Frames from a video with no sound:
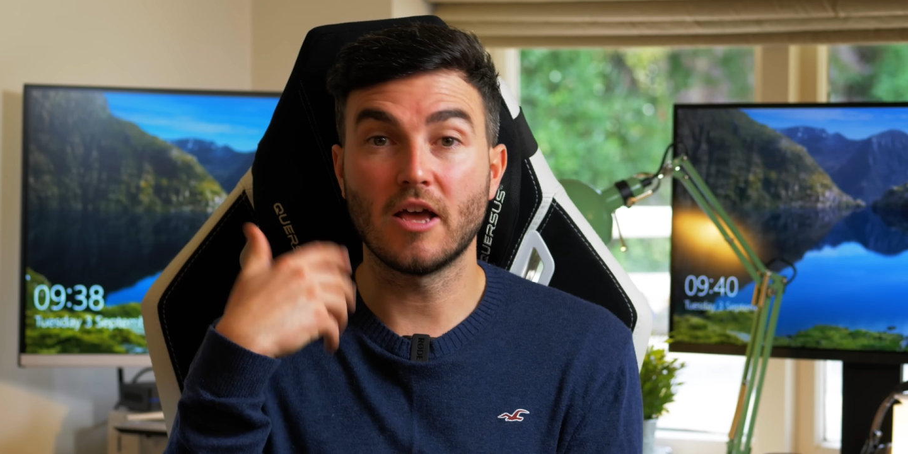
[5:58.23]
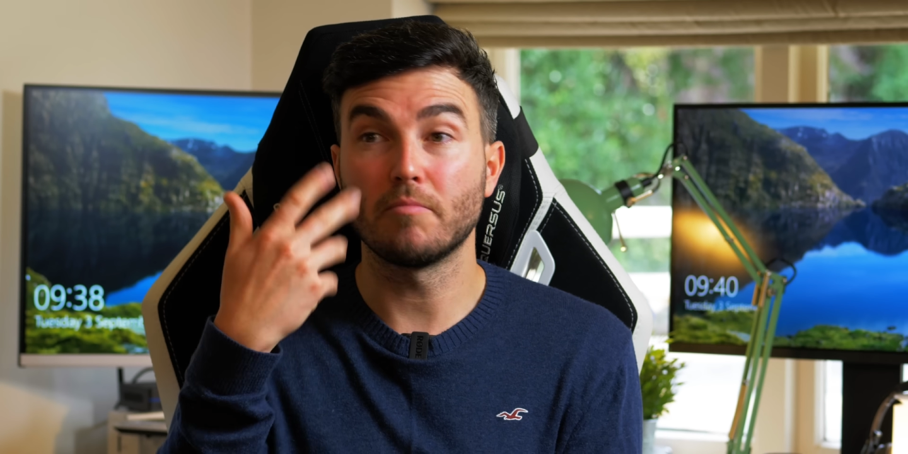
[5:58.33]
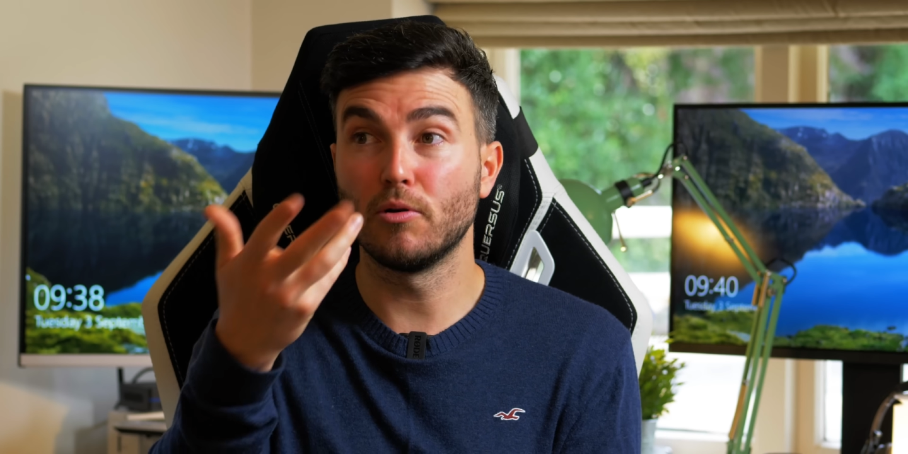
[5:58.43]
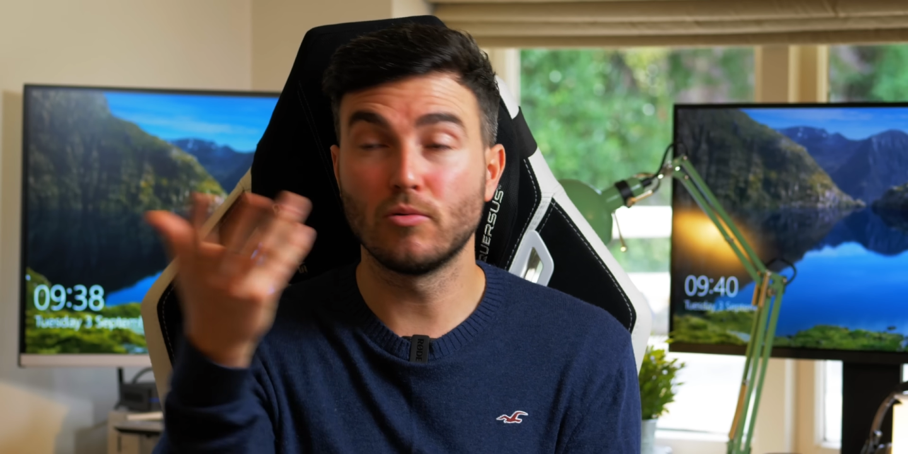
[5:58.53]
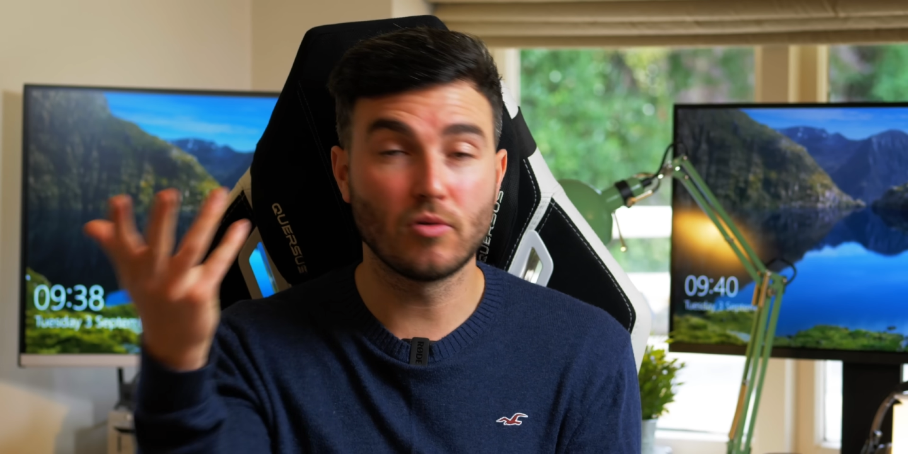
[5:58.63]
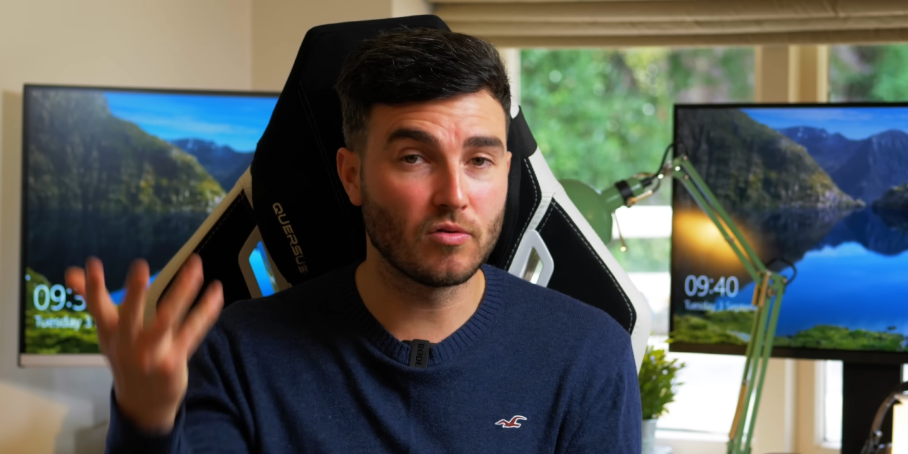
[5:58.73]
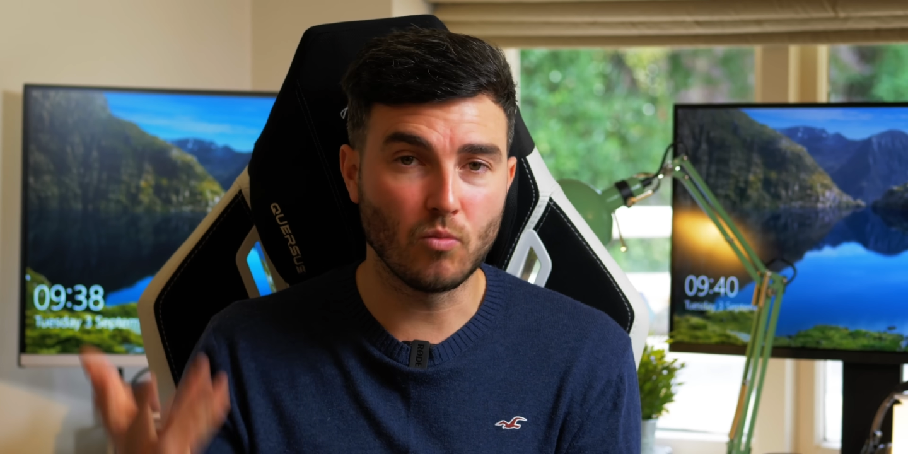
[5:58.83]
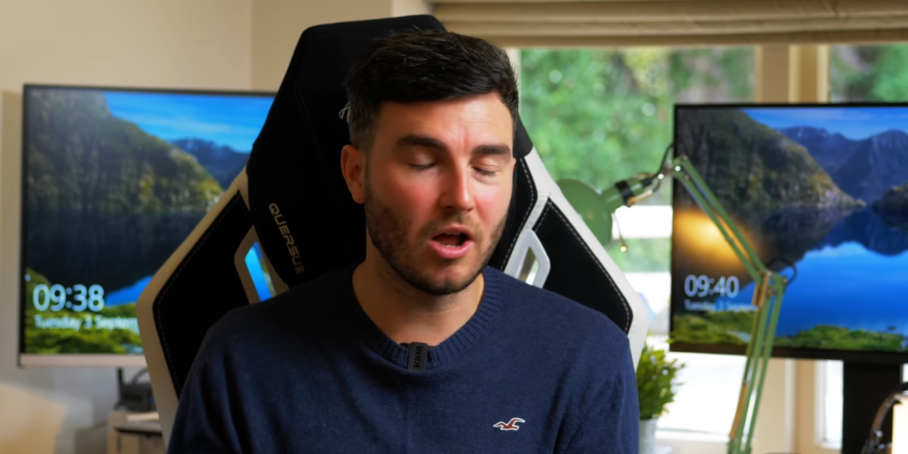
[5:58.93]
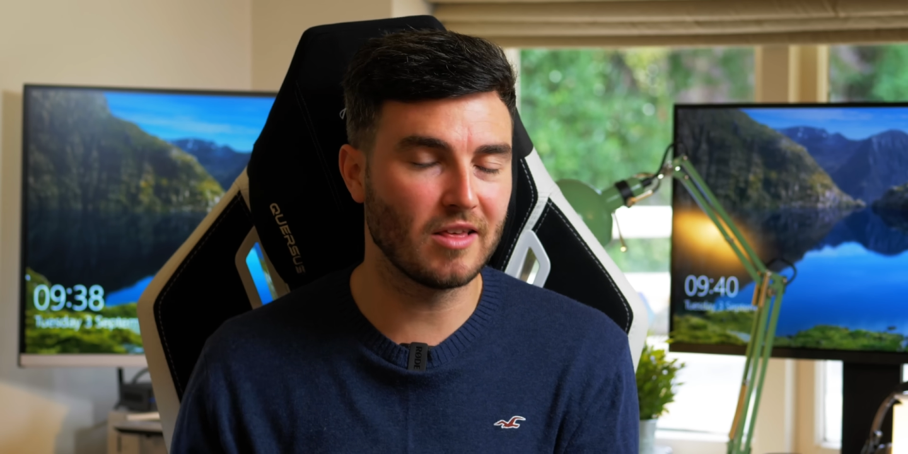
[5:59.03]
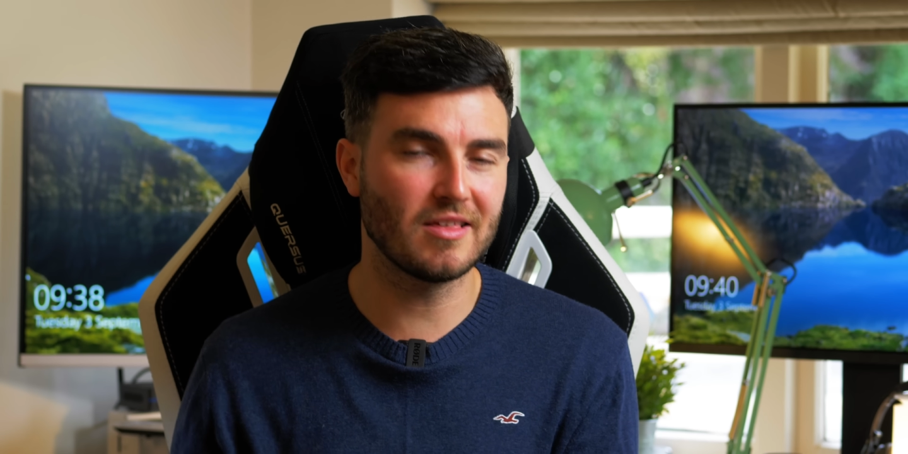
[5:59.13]
like Bluetooth
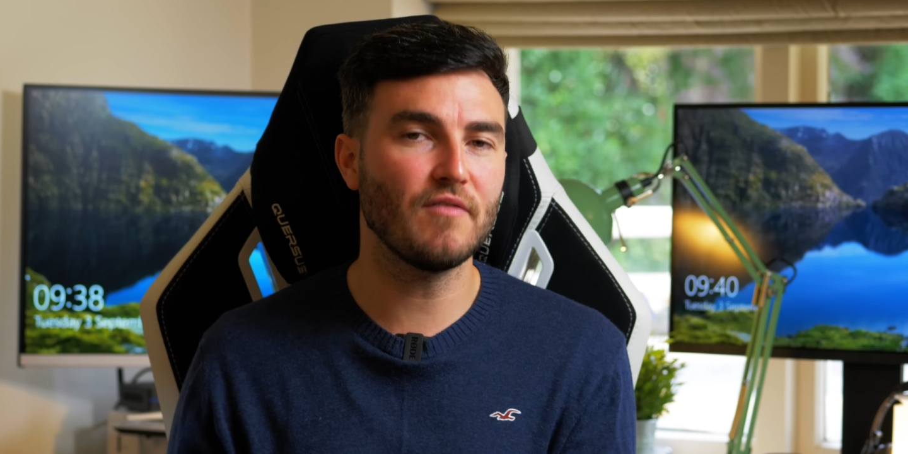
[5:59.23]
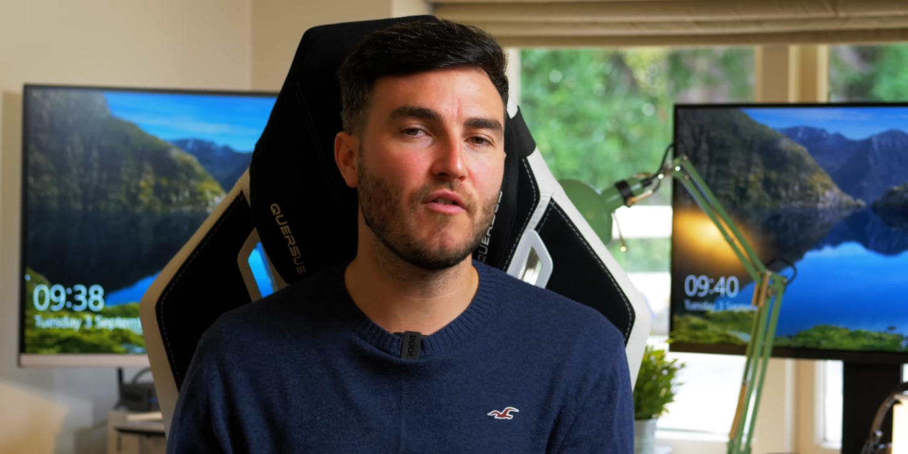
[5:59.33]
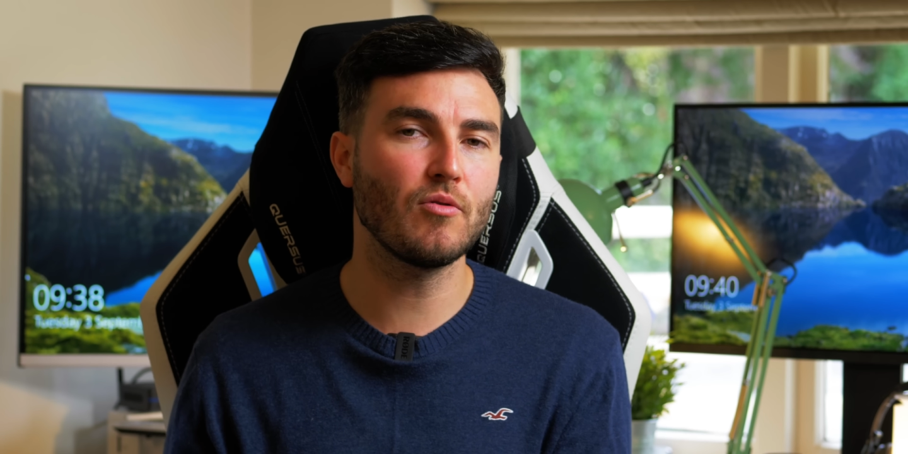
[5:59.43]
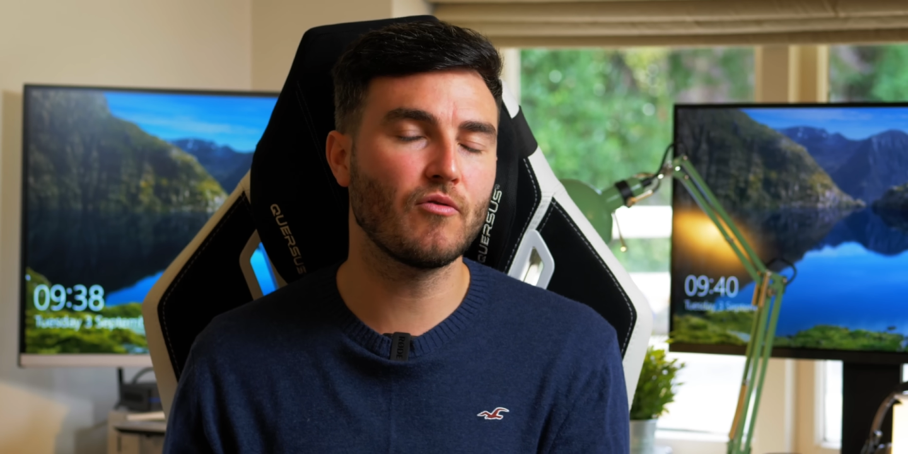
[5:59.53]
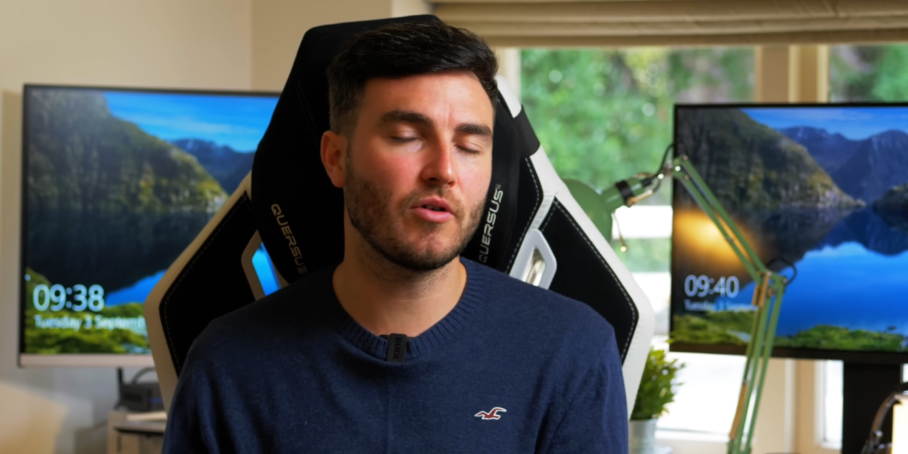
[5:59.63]
wireless earphones,